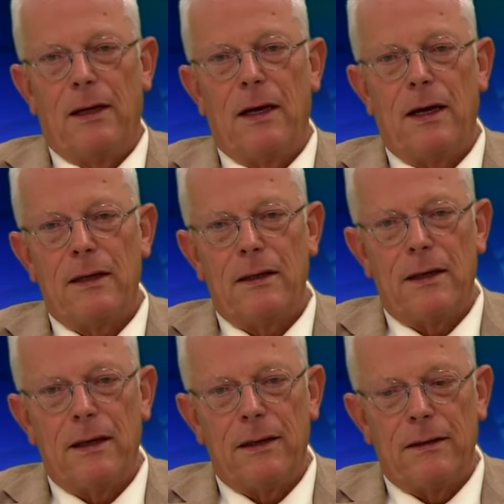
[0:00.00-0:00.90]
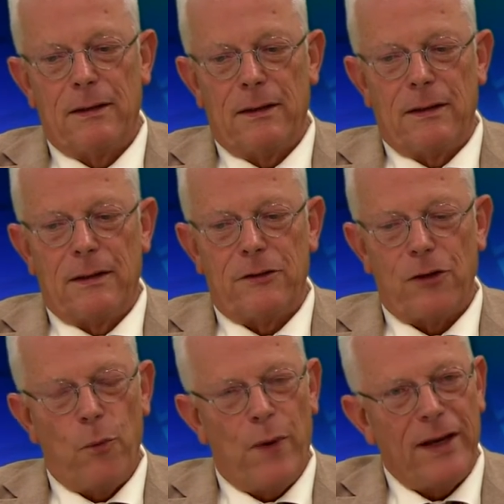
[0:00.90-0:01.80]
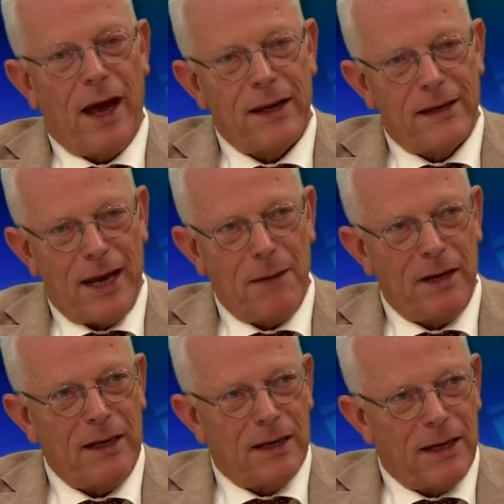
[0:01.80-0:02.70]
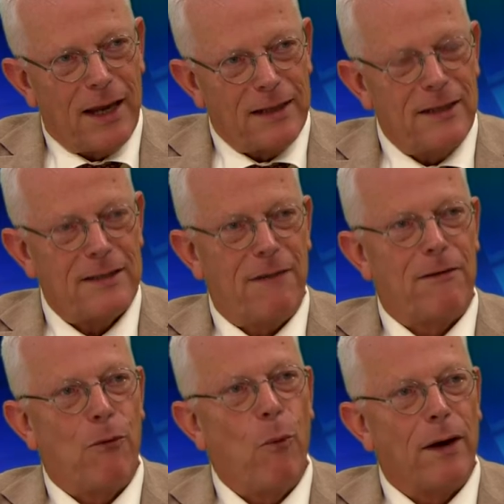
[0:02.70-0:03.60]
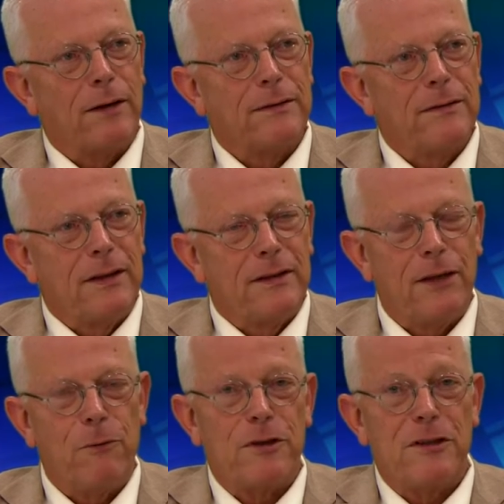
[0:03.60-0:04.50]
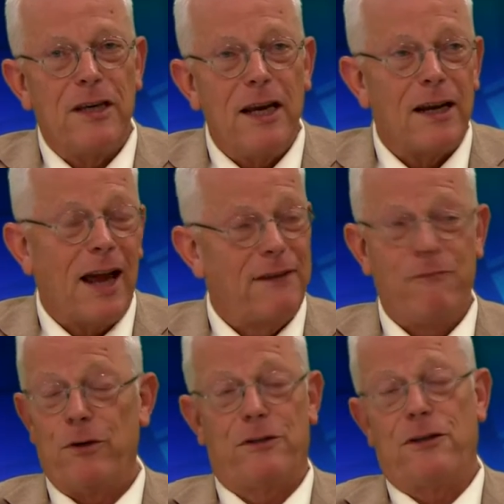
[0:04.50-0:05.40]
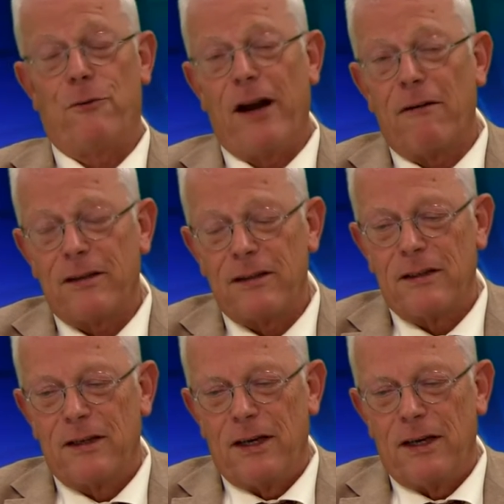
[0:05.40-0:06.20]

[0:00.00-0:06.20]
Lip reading: And so when I came in 1971, that was the year, I was not aware of it,